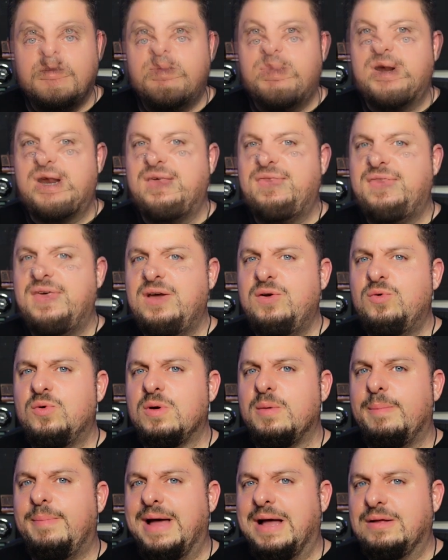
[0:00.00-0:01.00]
But I think
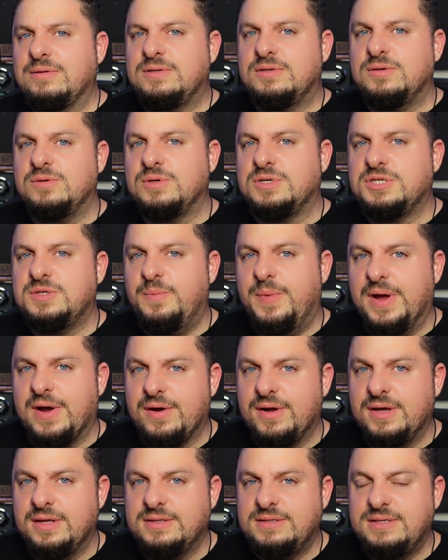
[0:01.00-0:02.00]
we're about to
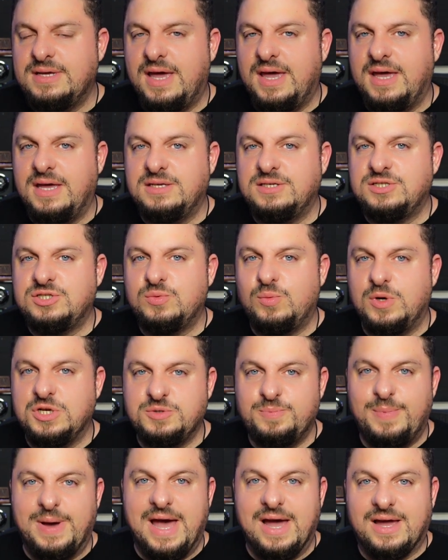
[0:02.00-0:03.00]
experience a
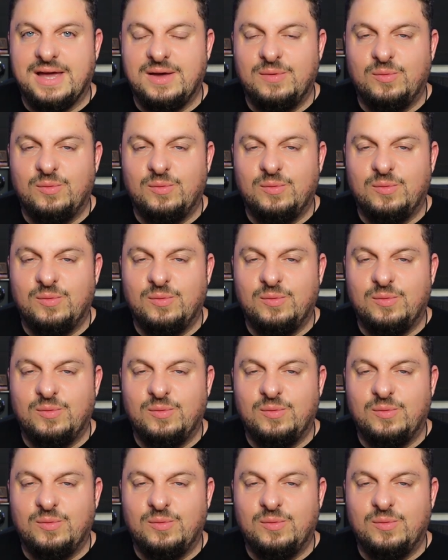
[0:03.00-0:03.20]
switchback.